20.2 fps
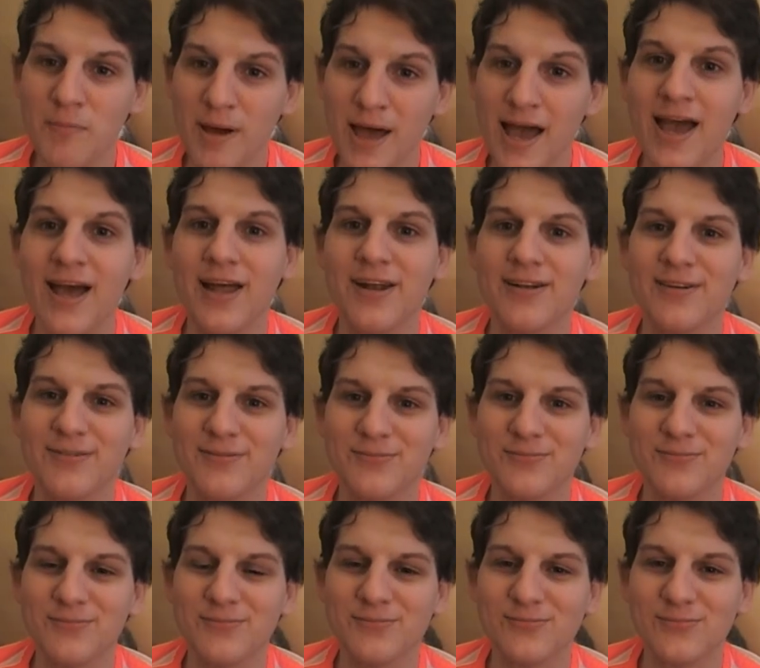man
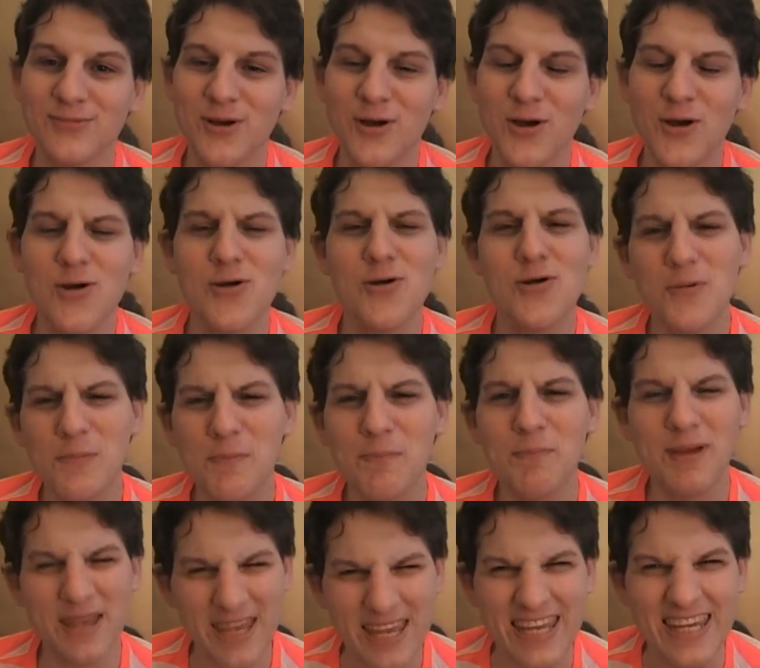who
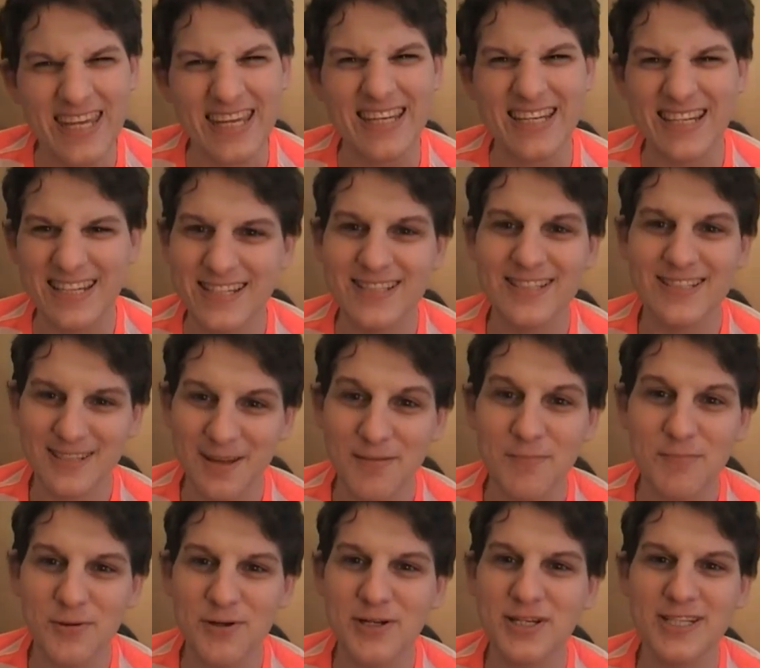peed in
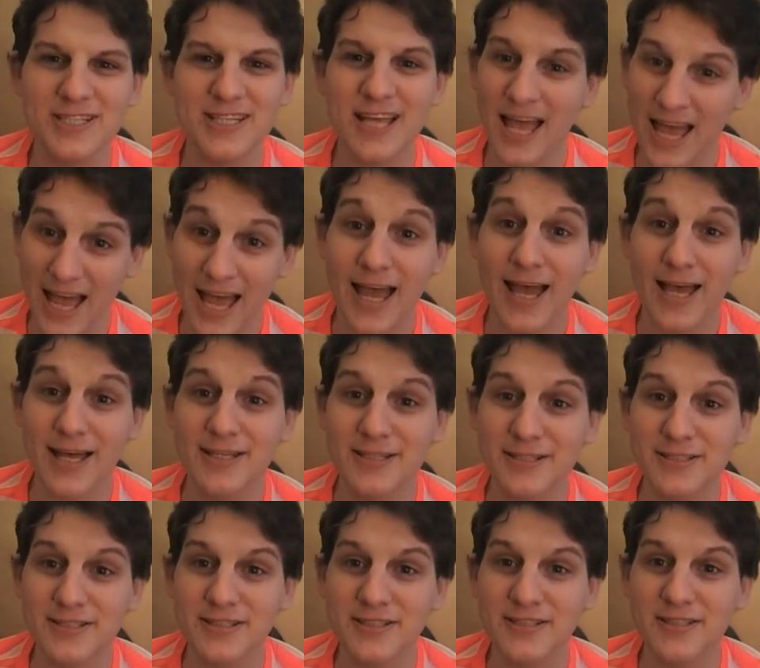somebody's
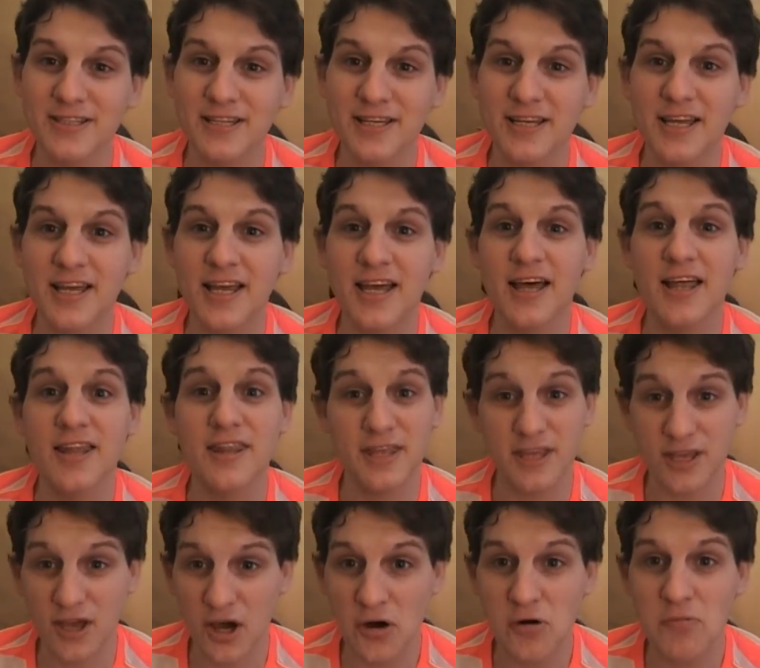hands.
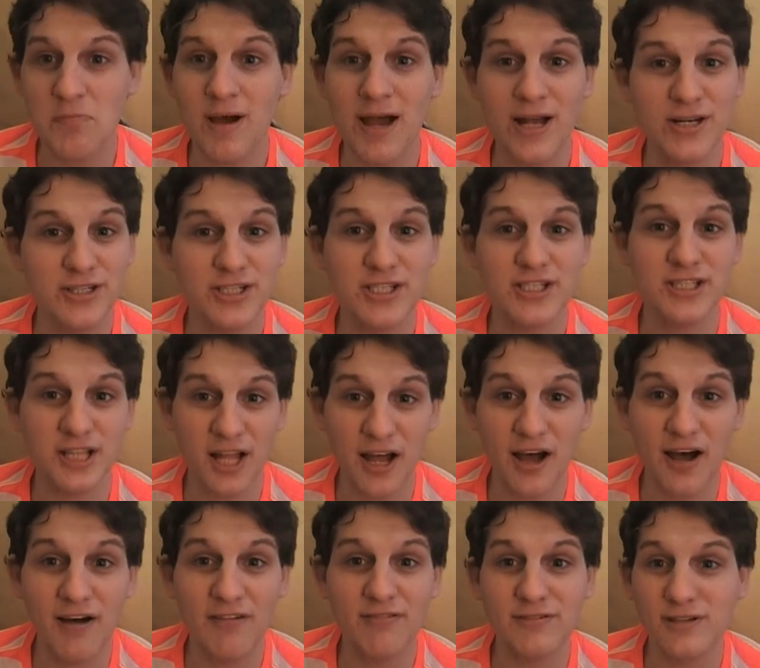The old man just
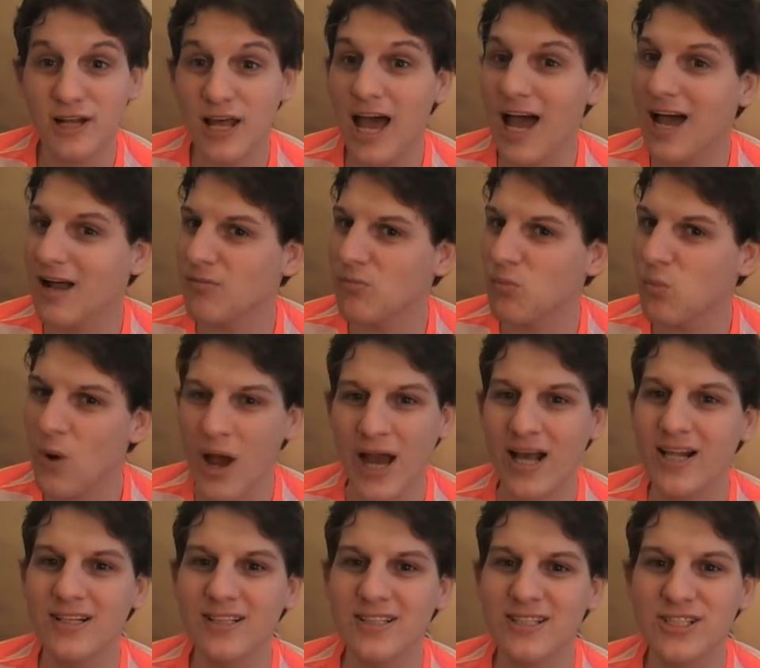laughed and
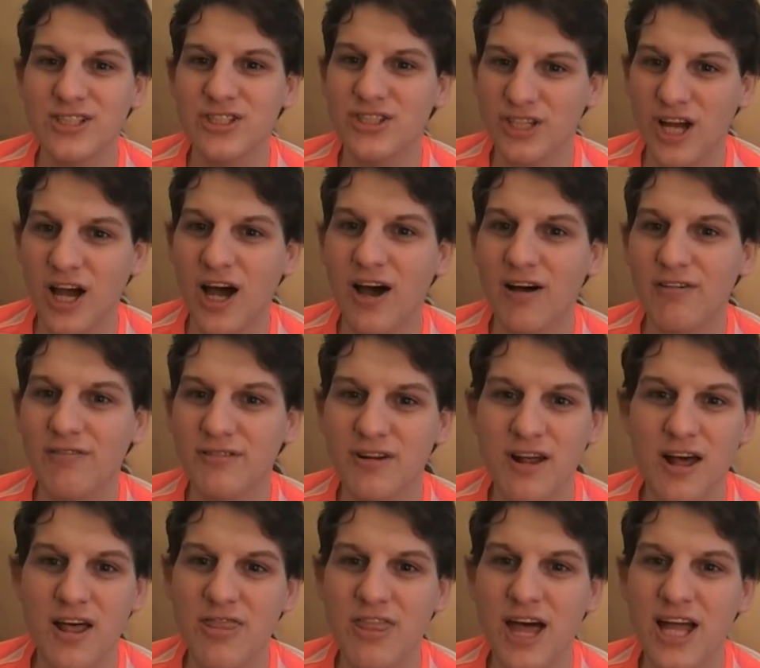waggled his shaft,
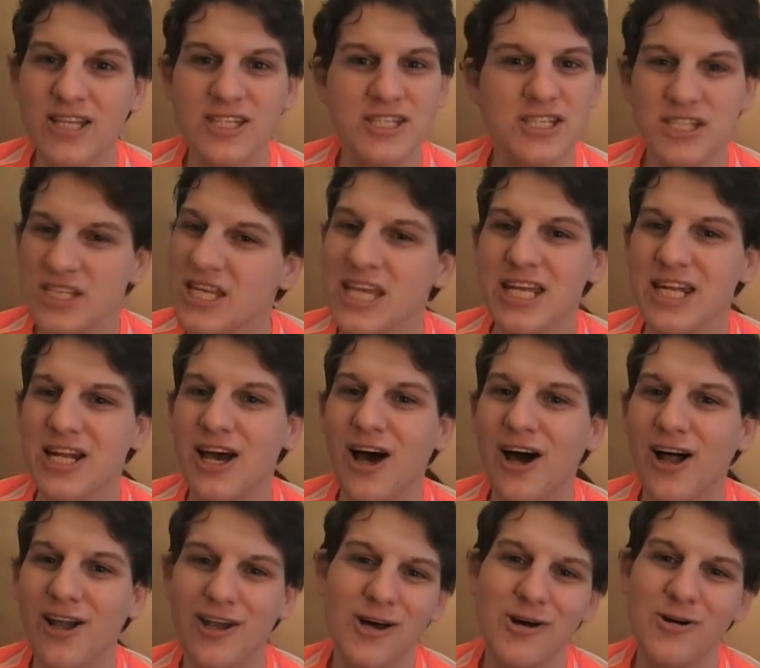that
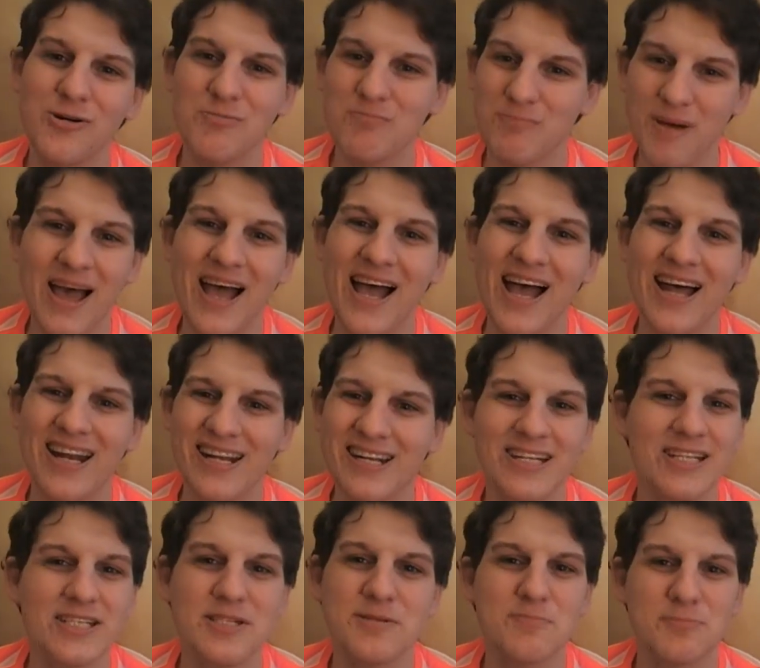senile old man in
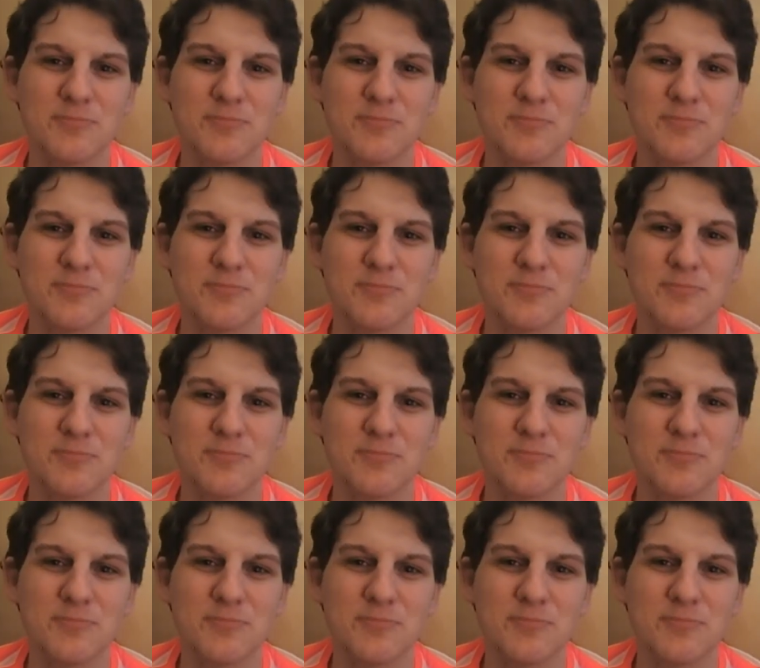his